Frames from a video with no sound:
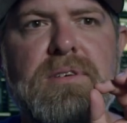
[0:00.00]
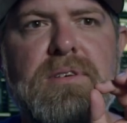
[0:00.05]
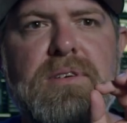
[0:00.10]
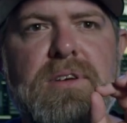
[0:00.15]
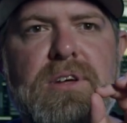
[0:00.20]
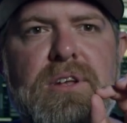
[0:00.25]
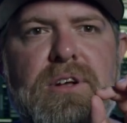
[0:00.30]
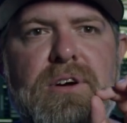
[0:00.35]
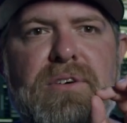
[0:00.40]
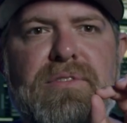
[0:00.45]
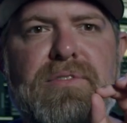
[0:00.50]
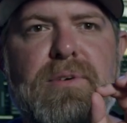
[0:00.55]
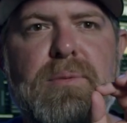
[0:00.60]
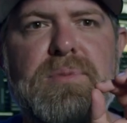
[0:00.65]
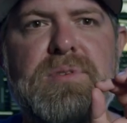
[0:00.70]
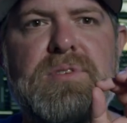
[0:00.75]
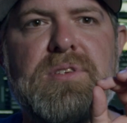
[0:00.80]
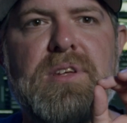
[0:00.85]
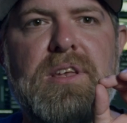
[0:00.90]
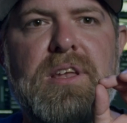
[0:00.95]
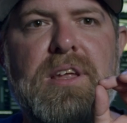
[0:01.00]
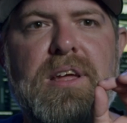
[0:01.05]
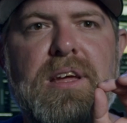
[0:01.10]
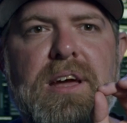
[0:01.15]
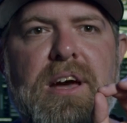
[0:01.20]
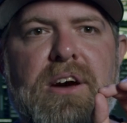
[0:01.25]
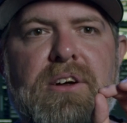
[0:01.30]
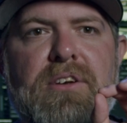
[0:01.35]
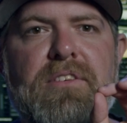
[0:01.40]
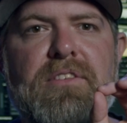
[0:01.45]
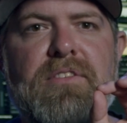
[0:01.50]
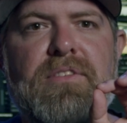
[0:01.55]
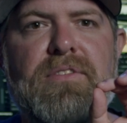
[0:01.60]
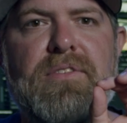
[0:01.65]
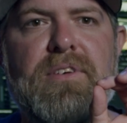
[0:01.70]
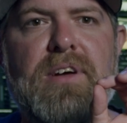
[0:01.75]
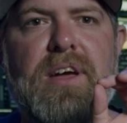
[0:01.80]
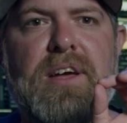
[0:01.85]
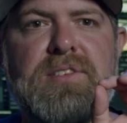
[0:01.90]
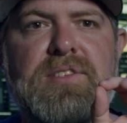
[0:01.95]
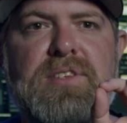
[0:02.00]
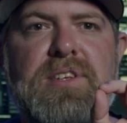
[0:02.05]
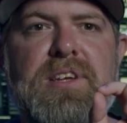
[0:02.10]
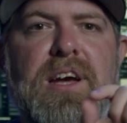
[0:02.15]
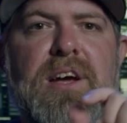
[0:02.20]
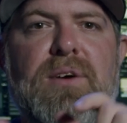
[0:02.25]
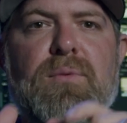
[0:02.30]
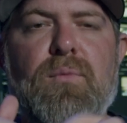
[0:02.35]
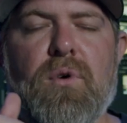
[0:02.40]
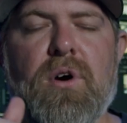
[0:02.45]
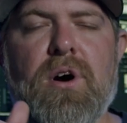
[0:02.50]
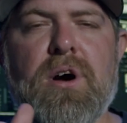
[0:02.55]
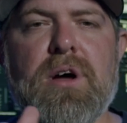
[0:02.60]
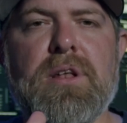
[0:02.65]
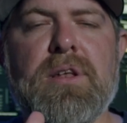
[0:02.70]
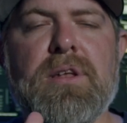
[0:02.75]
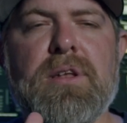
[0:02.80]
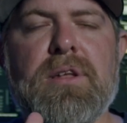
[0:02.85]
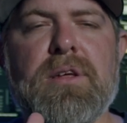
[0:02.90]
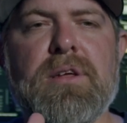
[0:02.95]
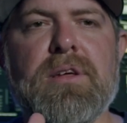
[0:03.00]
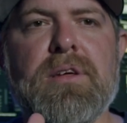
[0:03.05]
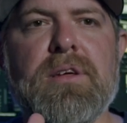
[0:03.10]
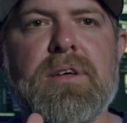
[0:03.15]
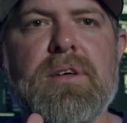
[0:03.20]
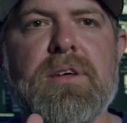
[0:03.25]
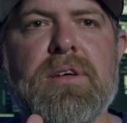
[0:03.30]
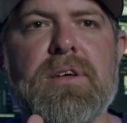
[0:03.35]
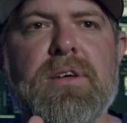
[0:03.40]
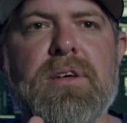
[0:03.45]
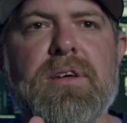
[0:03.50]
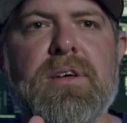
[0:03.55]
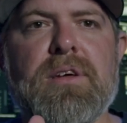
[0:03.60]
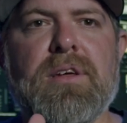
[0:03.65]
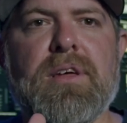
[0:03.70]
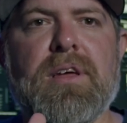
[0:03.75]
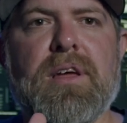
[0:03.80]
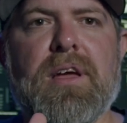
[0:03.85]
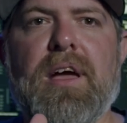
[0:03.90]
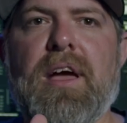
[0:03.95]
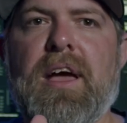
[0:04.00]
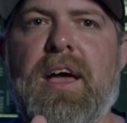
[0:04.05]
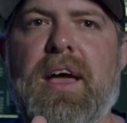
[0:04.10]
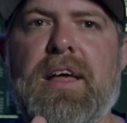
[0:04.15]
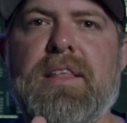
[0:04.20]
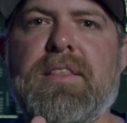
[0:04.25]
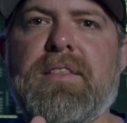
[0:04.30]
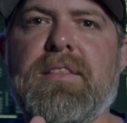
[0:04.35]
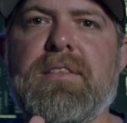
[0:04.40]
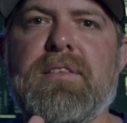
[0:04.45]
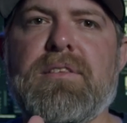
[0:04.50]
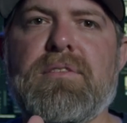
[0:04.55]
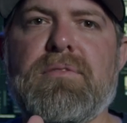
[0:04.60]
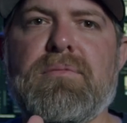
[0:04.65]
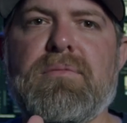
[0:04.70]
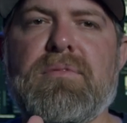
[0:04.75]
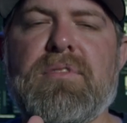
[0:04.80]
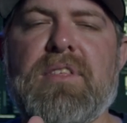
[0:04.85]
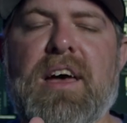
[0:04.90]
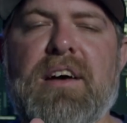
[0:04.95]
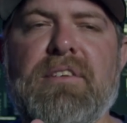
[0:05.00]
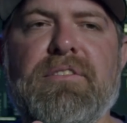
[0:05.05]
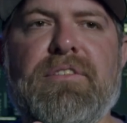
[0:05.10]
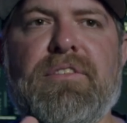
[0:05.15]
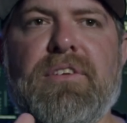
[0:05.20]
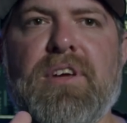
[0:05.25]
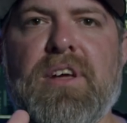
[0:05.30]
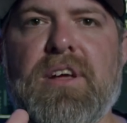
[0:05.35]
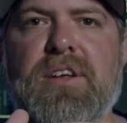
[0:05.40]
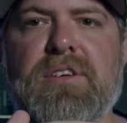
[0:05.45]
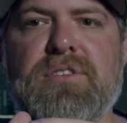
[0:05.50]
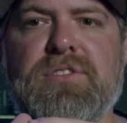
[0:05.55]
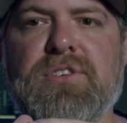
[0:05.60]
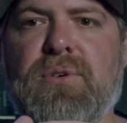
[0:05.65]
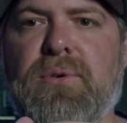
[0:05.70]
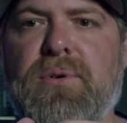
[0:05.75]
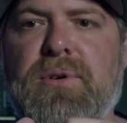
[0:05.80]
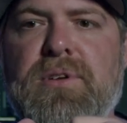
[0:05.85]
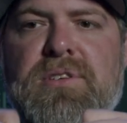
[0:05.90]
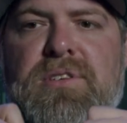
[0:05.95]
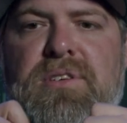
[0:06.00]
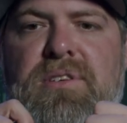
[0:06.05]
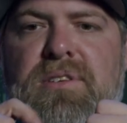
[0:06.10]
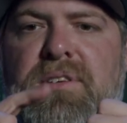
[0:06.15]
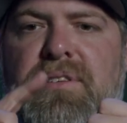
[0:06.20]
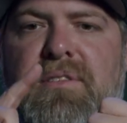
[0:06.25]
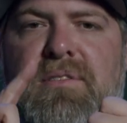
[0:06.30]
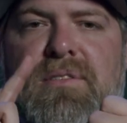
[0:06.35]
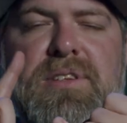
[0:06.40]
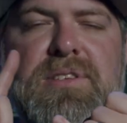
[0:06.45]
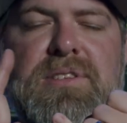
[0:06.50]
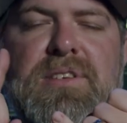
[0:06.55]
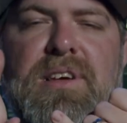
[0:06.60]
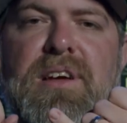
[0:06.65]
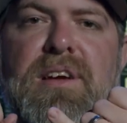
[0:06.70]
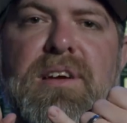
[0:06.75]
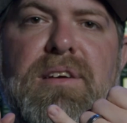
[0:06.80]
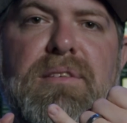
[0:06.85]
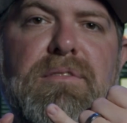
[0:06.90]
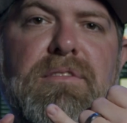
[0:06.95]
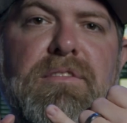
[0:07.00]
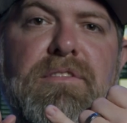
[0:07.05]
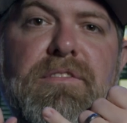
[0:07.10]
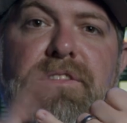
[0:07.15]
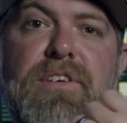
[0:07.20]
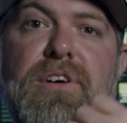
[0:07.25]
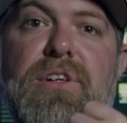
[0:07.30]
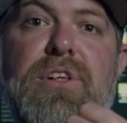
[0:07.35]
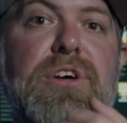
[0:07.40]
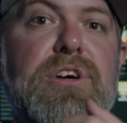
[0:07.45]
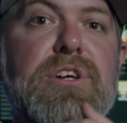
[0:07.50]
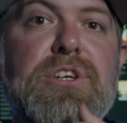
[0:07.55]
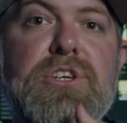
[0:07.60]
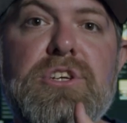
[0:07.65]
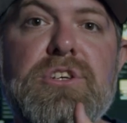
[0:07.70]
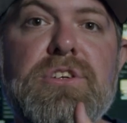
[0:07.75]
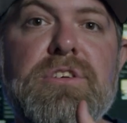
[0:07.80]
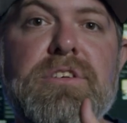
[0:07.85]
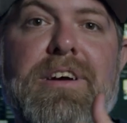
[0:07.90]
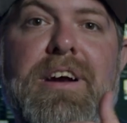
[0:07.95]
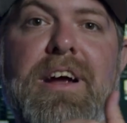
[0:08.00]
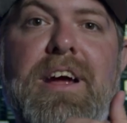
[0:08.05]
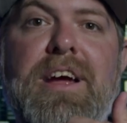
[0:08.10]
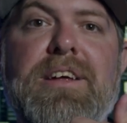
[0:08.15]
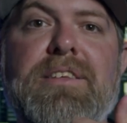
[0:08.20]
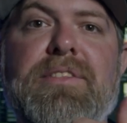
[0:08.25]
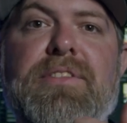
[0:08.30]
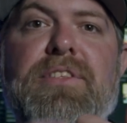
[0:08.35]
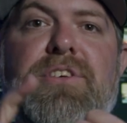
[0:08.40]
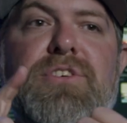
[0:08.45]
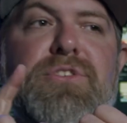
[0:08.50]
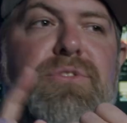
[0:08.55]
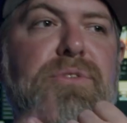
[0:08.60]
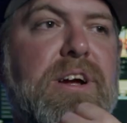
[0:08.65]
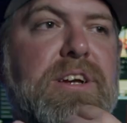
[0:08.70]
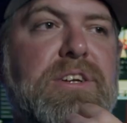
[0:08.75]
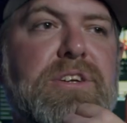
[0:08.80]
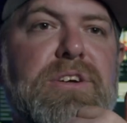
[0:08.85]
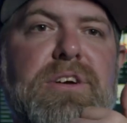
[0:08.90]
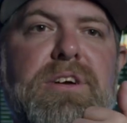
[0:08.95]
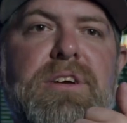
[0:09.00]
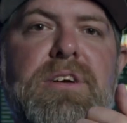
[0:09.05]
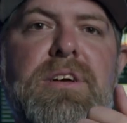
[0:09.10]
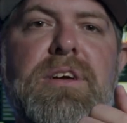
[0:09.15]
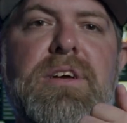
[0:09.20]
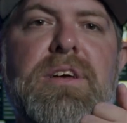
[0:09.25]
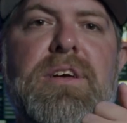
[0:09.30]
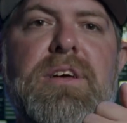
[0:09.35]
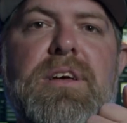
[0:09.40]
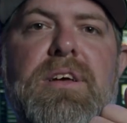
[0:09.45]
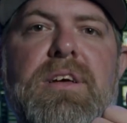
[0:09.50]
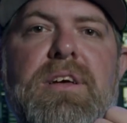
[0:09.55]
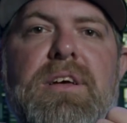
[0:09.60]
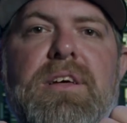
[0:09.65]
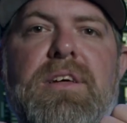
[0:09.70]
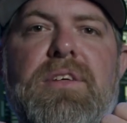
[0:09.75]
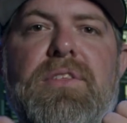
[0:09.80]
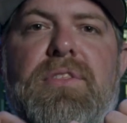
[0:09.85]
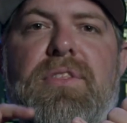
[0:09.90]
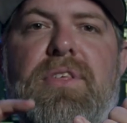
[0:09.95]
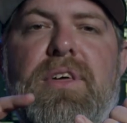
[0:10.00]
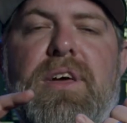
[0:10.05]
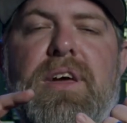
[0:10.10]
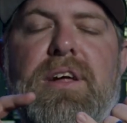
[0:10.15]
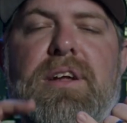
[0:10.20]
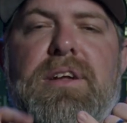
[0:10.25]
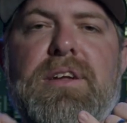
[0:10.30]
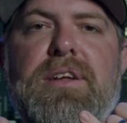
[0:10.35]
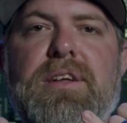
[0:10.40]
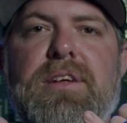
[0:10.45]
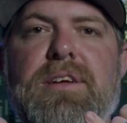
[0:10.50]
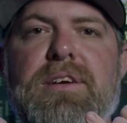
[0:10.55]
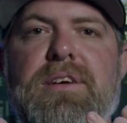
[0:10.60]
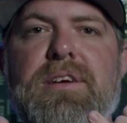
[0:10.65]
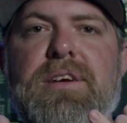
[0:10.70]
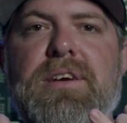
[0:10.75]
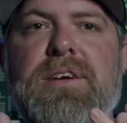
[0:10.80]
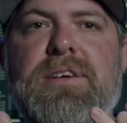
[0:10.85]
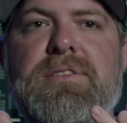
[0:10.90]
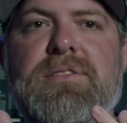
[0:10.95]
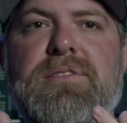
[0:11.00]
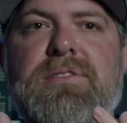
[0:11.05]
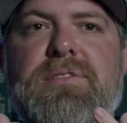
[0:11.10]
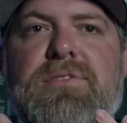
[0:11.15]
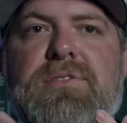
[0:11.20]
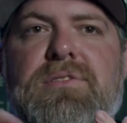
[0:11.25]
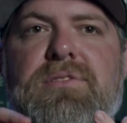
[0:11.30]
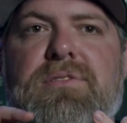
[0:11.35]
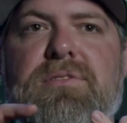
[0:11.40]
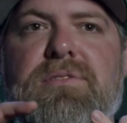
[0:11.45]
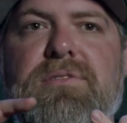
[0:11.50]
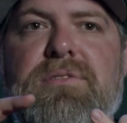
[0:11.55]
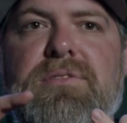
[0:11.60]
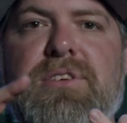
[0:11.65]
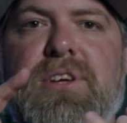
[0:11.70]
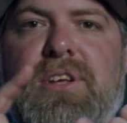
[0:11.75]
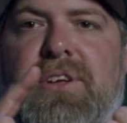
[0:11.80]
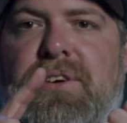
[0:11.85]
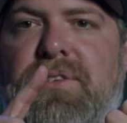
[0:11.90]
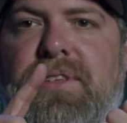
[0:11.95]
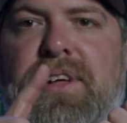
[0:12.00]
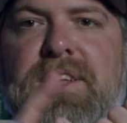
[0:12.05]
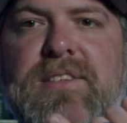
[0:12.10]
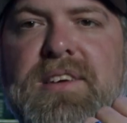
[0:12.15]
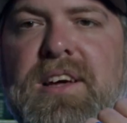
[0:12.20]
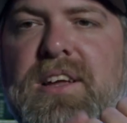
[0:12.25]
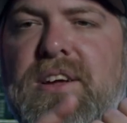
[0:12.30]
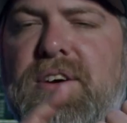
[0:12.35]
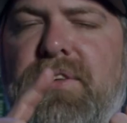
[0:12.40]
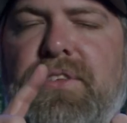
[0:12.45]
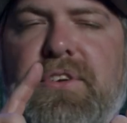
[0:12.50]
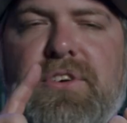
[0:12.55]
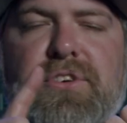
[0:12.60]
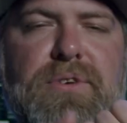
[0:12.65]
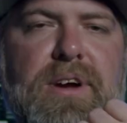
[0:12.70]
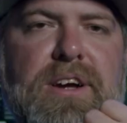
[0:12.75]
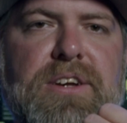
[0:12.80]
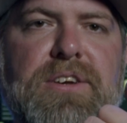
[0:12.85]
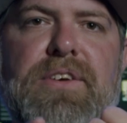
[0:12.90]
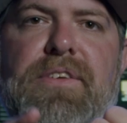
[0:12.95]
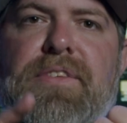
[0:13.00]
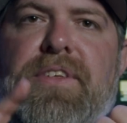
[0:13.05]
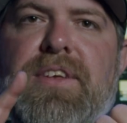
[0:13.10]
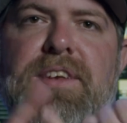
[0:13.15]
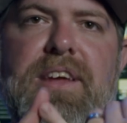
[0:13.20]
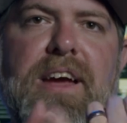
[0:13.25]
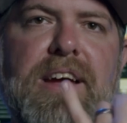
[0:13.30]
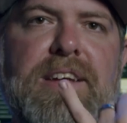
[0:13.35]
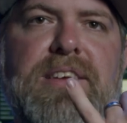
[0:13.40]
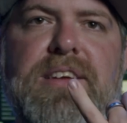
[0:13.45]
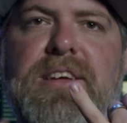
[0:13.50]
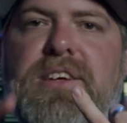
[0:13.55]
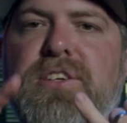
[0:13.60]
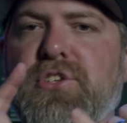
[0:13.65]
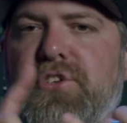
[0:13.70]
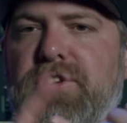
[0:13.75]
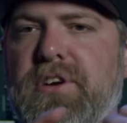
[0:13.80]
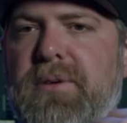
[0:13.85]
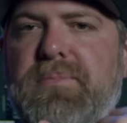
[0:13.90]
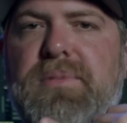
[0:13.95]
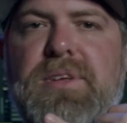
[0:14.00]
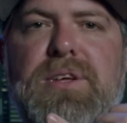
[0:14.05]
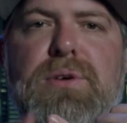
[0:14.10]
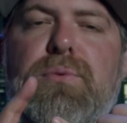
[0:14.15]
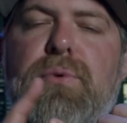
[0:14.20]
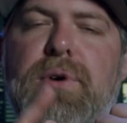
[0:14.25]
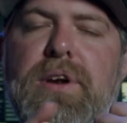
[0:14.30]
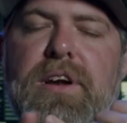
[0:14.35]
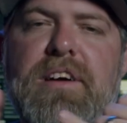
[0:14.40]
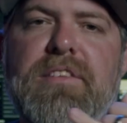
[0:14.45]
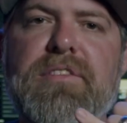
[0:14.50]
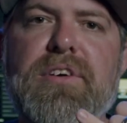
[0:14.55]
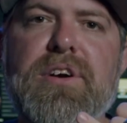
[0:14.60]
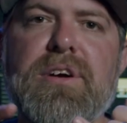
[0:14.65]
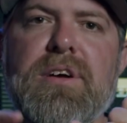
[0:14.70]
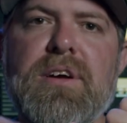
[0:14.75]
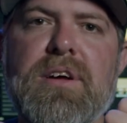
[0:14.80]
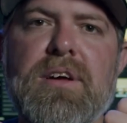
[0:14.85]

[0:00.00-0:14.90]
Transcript: you know, if I'm sending out of SDI 1 and that feed is going to, let's say, Village, right, the director, then it's, you know, that's got to go to the director and the DIT, scripty, whatever.